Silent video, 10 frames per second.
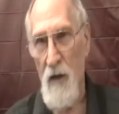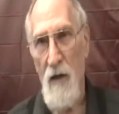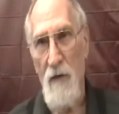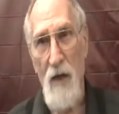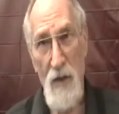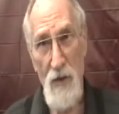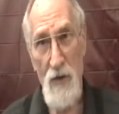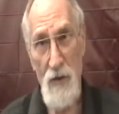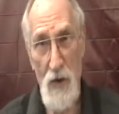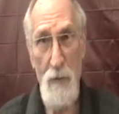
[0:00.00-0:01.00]
of getting
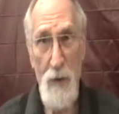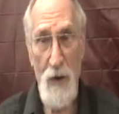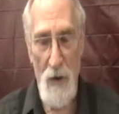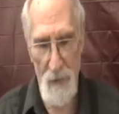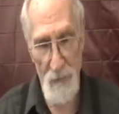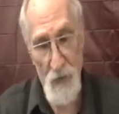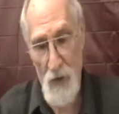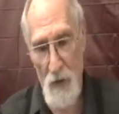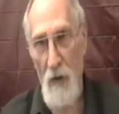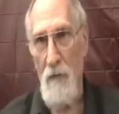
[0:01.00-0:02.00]
your shoe put on,
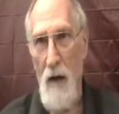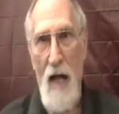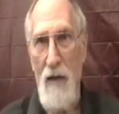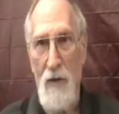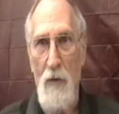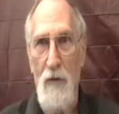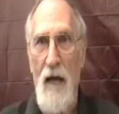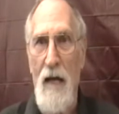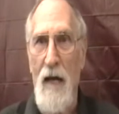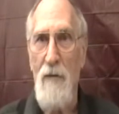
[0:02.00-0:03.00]
so I'll, I'll throw
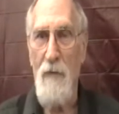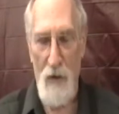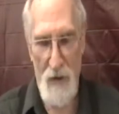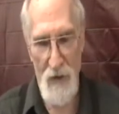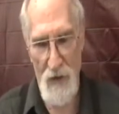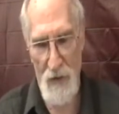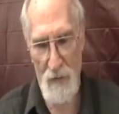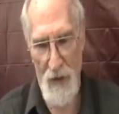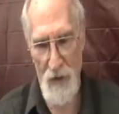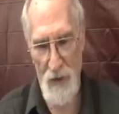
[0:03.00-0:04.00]
that out for
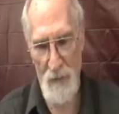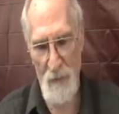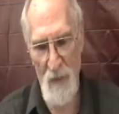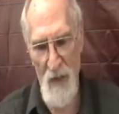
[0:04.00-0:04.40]
consideration.